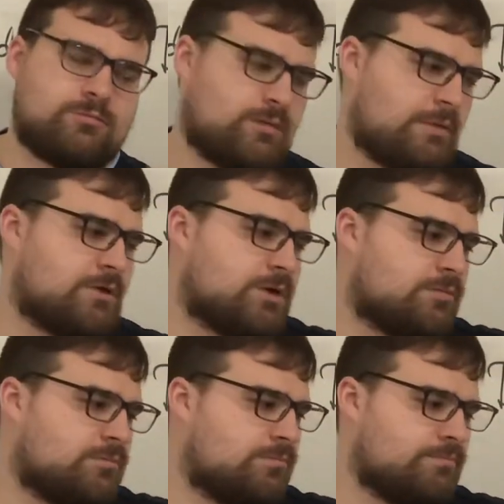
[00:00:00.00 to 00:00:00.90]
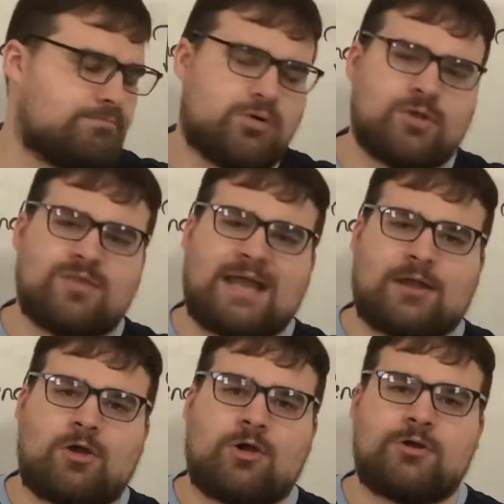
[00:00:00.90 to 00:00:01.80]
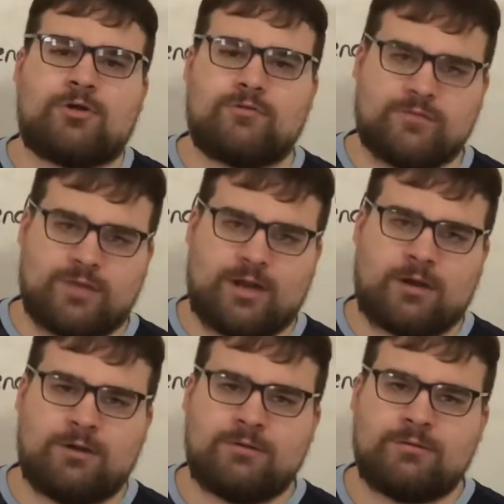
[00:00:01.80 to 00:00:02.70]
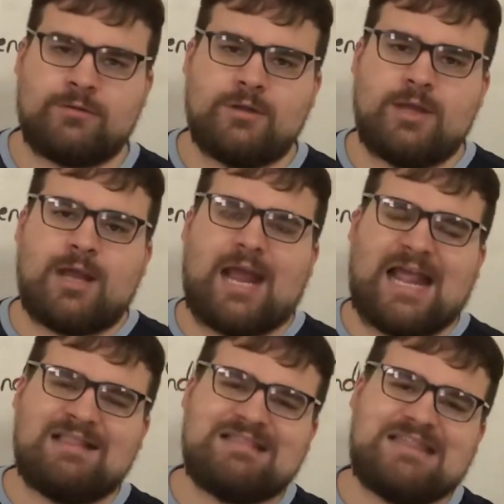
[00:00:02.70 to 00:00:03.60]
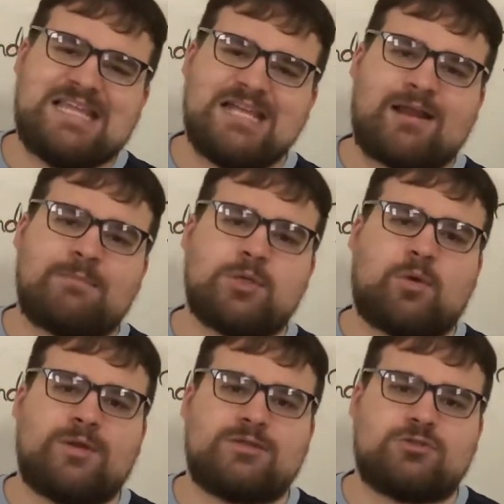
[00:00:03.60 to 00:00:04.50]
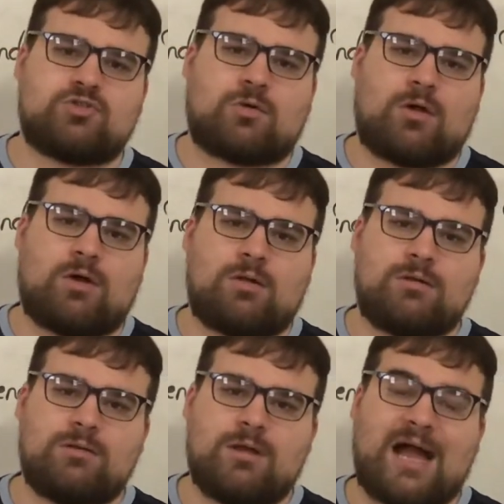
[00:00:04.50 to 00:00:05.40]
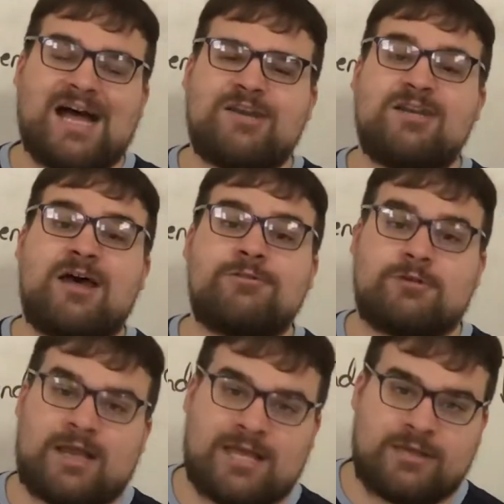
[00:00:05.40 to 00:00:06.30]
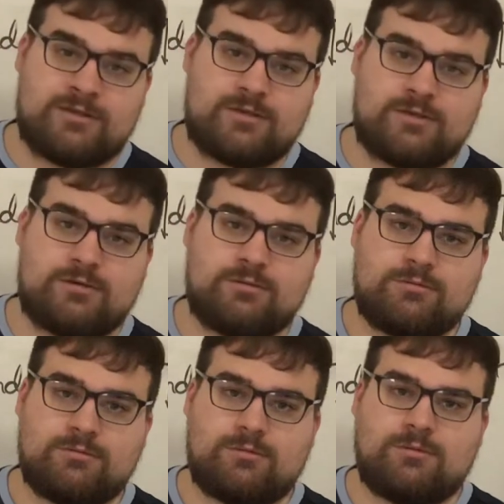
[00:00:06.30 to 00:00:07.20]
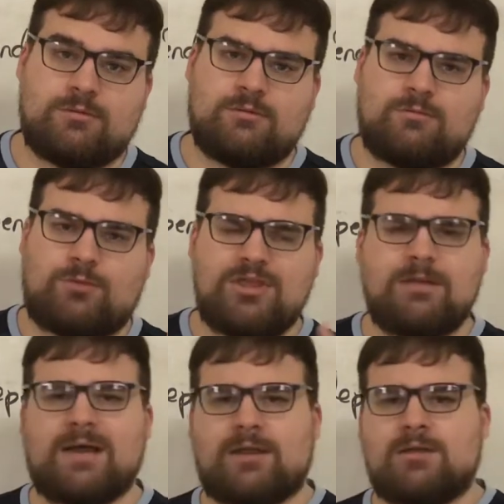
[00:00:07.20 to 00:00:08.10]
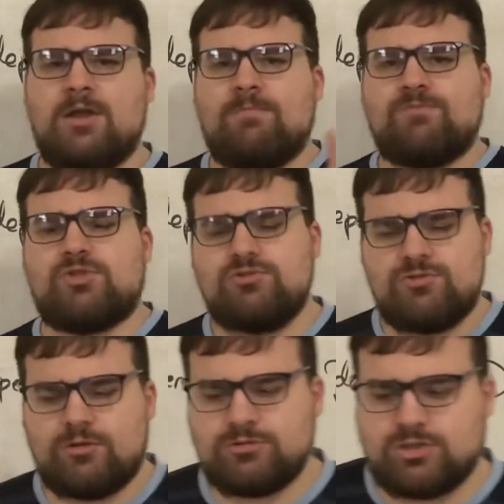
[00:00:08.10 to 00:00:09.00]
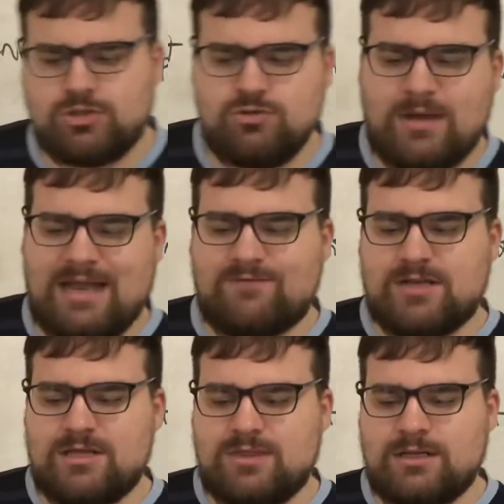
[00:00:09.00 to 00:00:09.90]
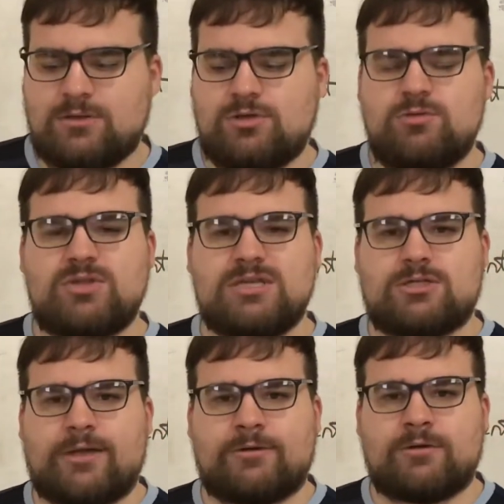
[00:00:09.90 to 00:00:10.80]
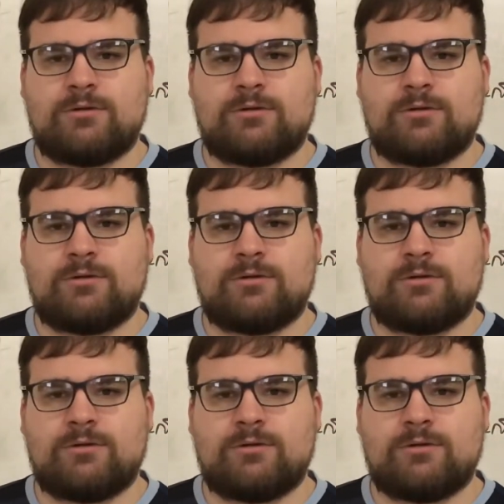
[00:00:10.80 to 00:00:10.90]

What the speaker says: I'm going to put that card over there. And then I'm going to draw another ace. Well, think about it. Do those two have anything to do with each other?